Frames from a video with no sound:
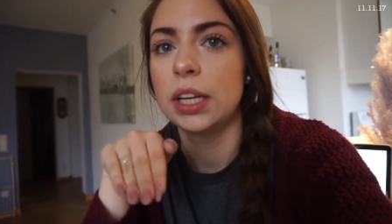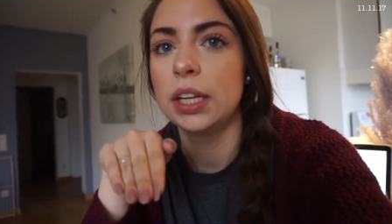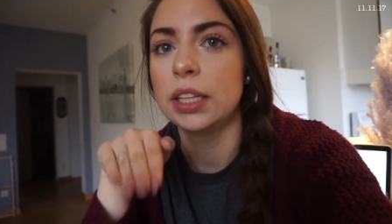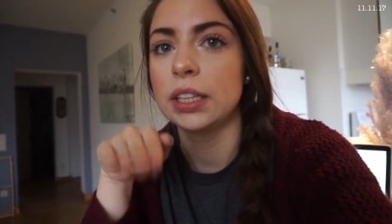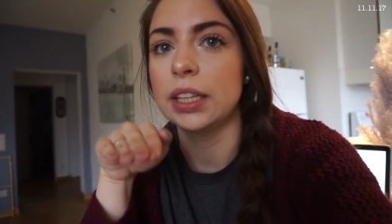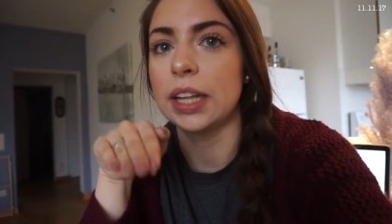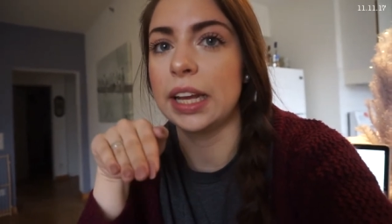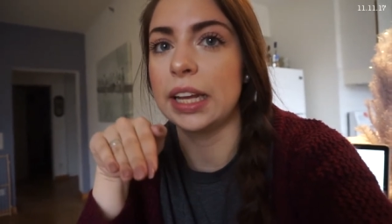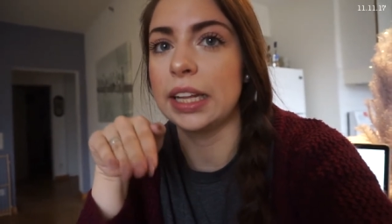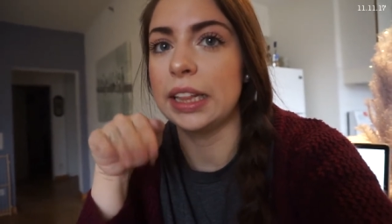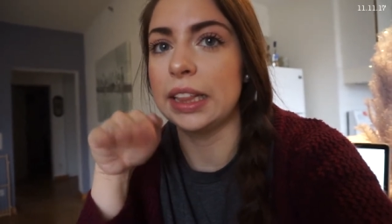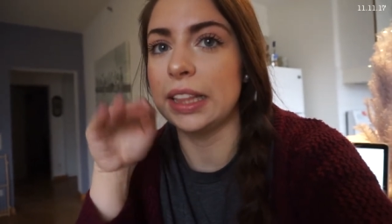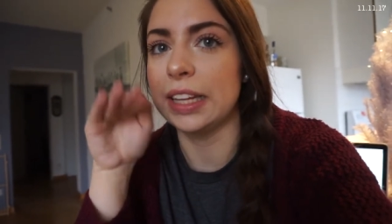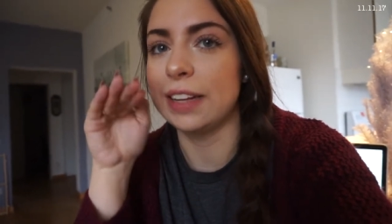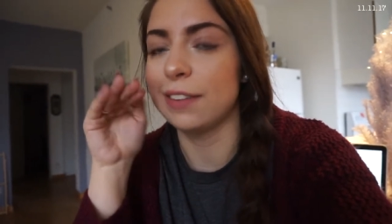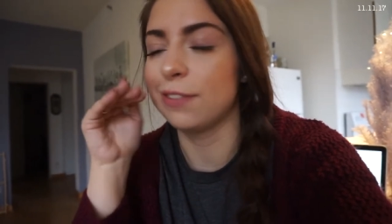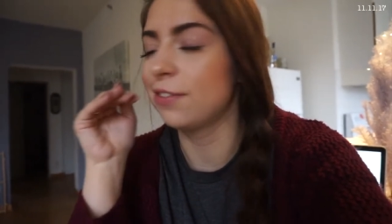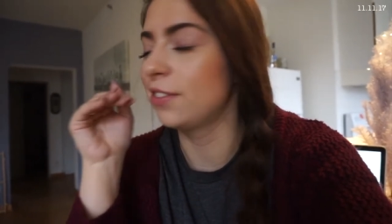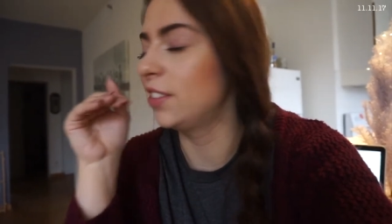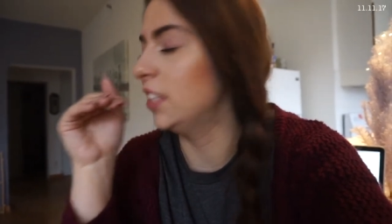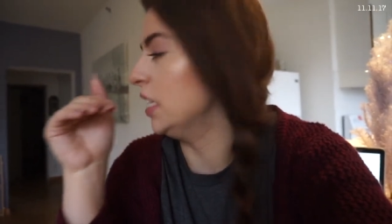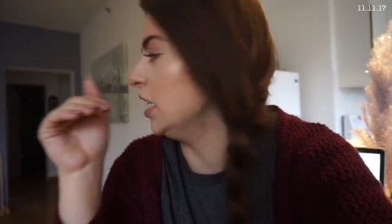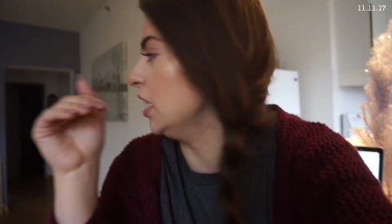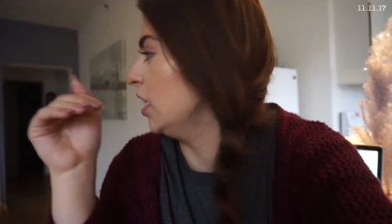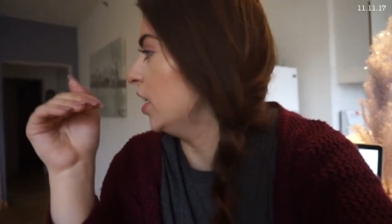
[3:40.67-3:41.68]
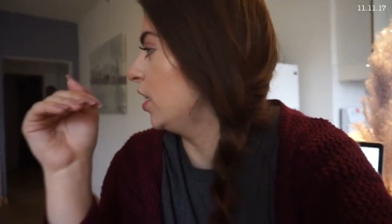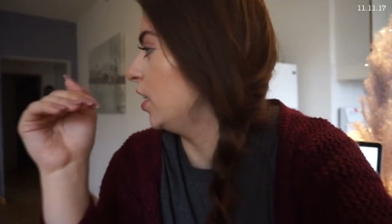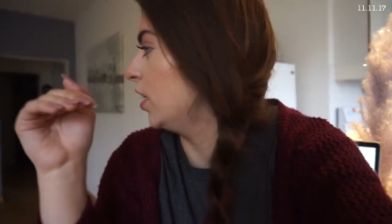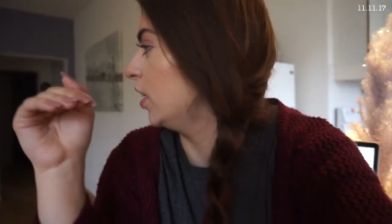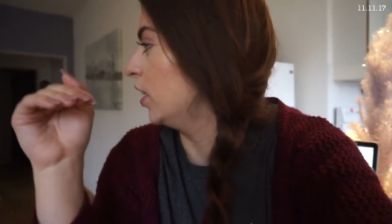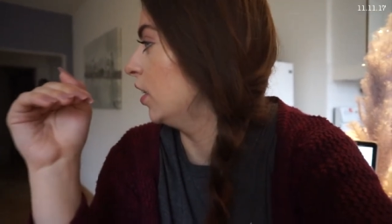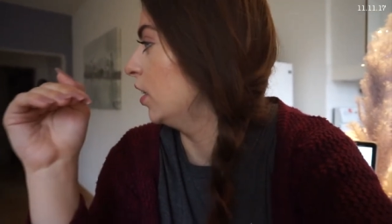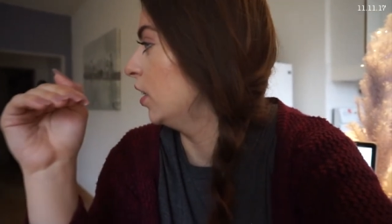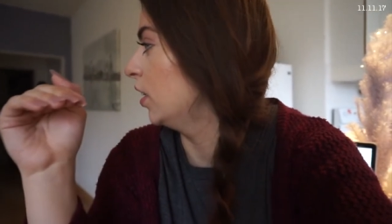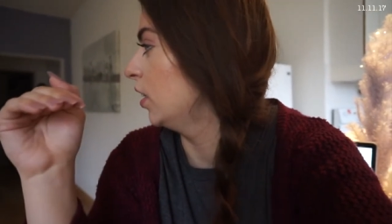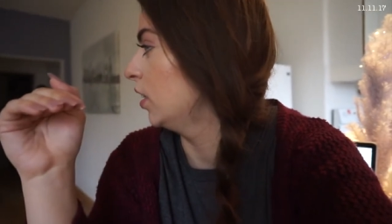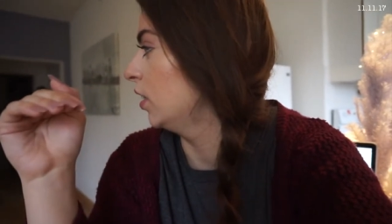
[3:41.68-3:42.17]
like lifted
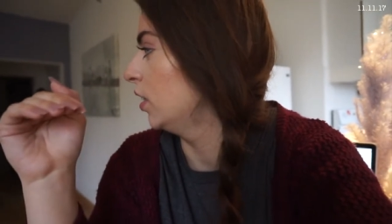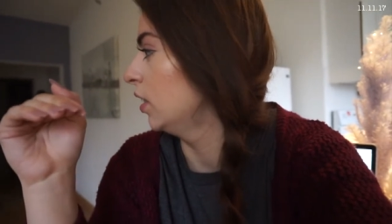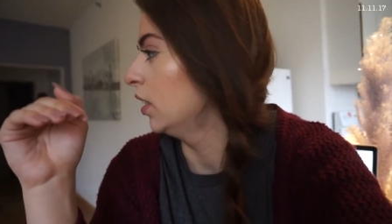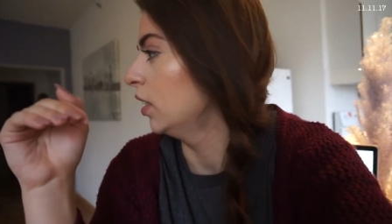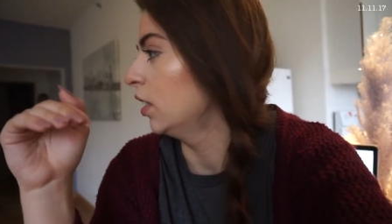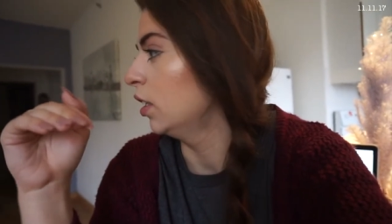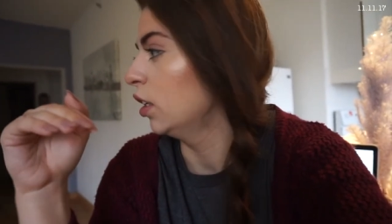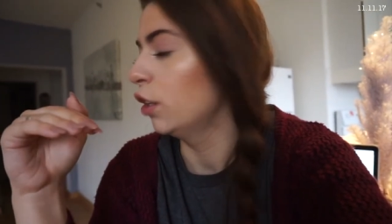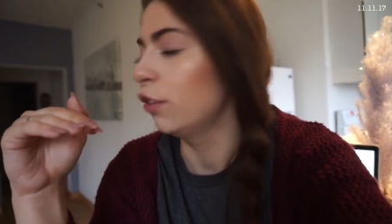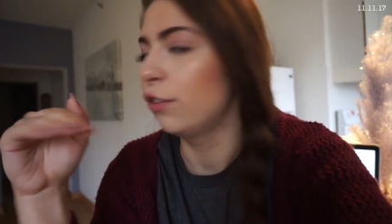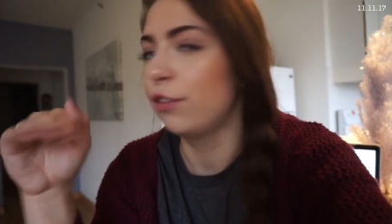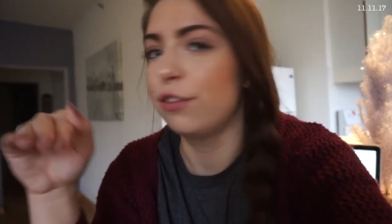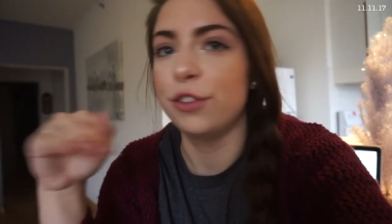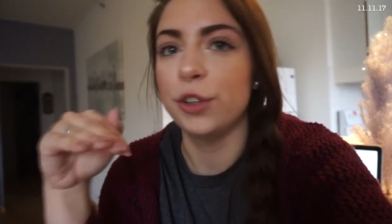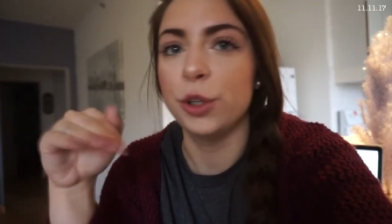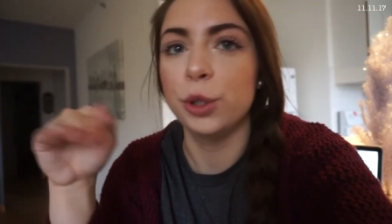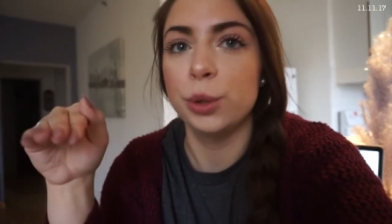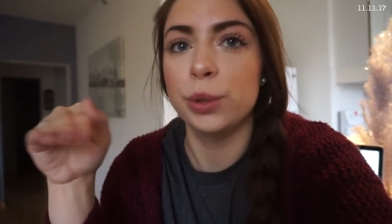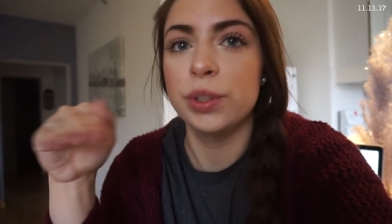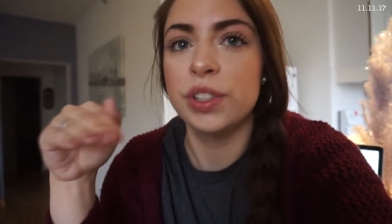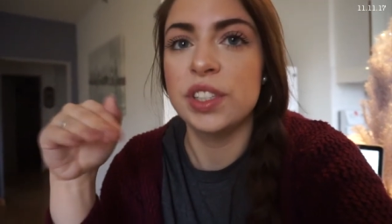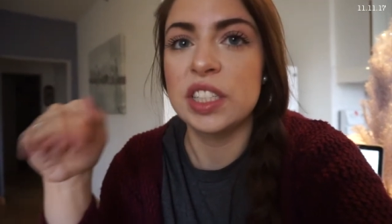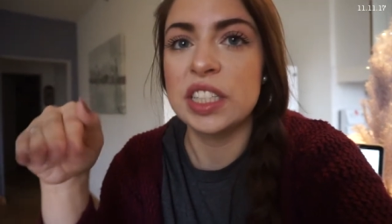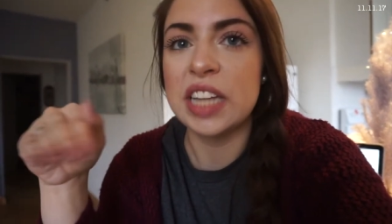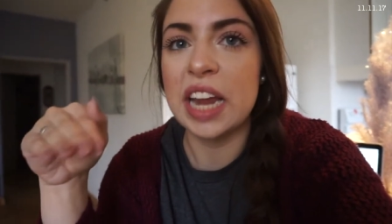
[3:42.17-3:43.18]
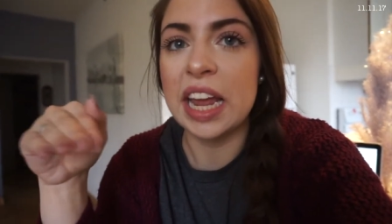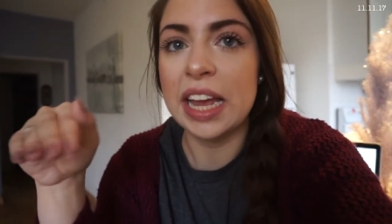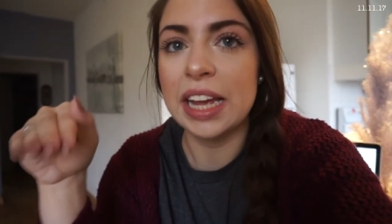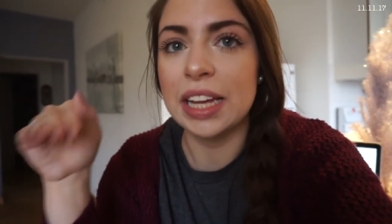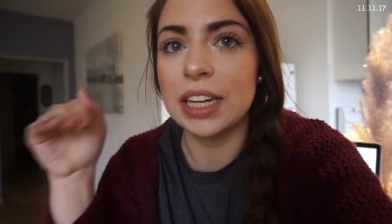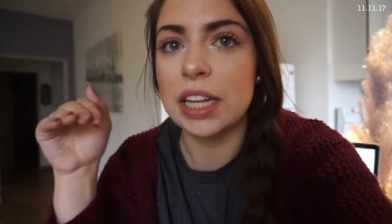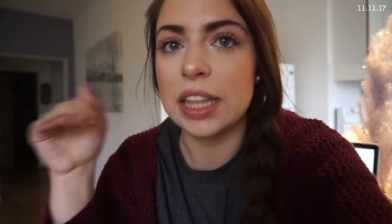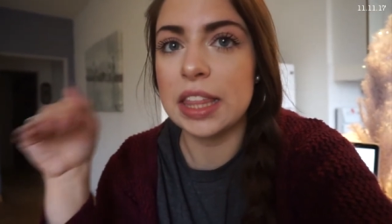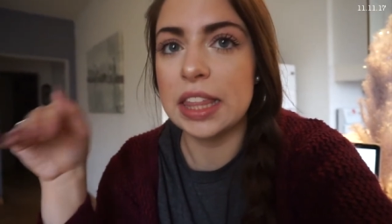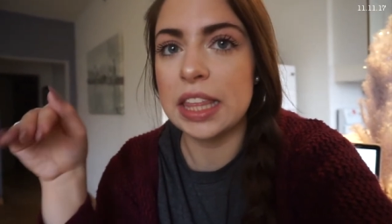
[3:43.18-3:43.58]
food stand